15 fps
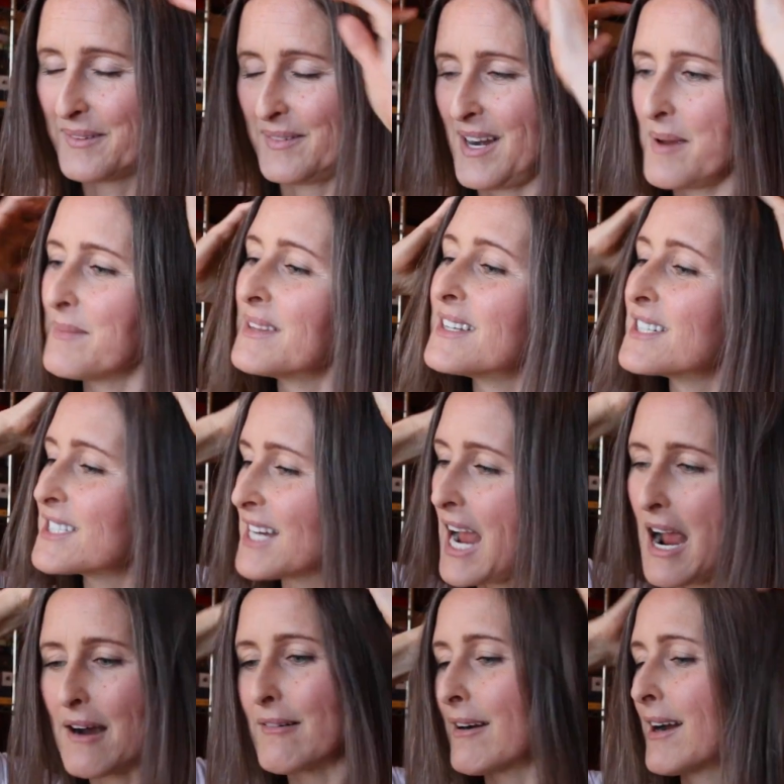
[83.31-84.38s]
When I'm in the
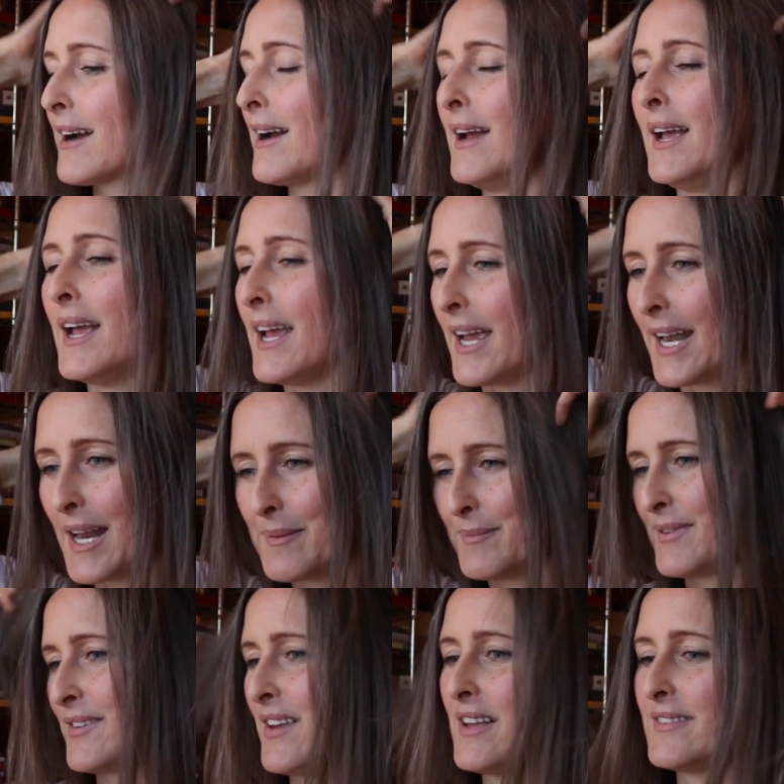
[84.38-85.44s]
shower and I'm
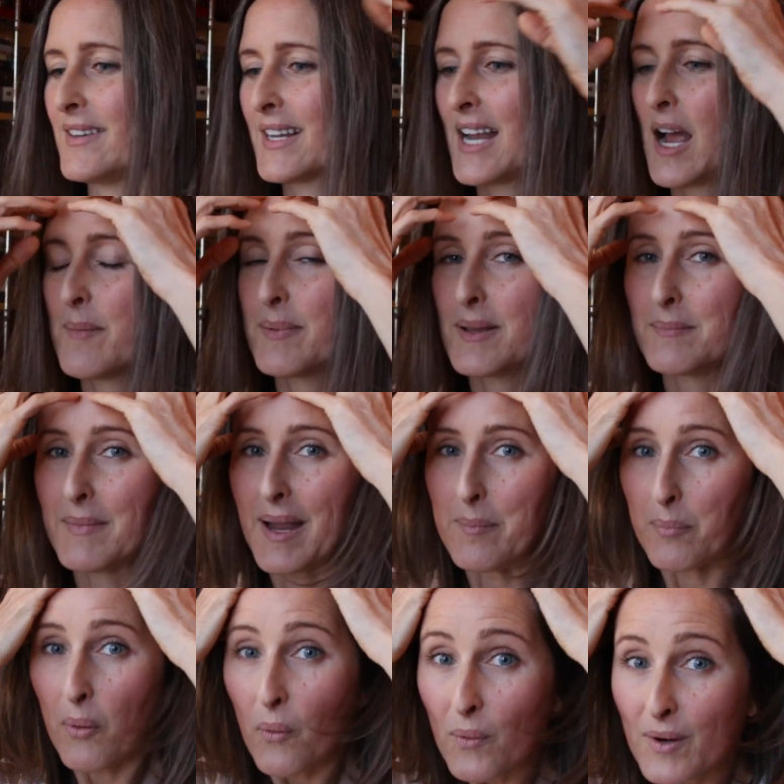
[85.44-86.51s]
sudsing up and my
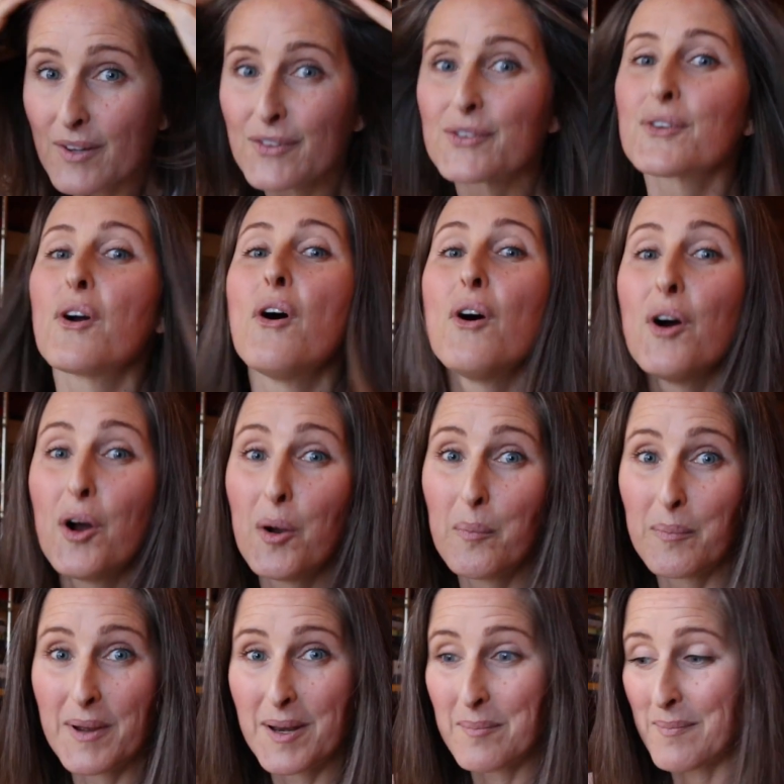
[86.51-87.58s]
pores are all
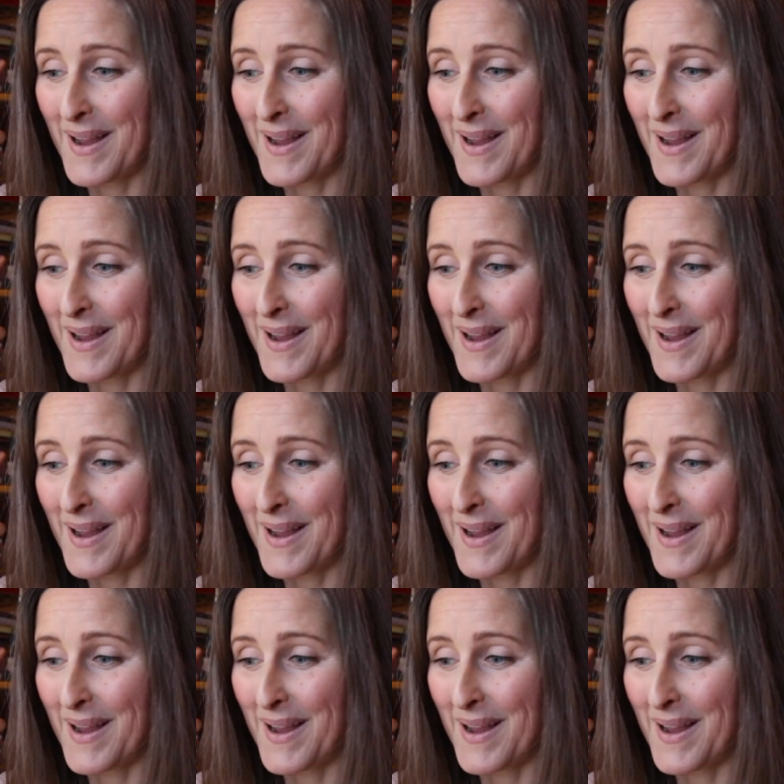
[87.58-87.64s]
open,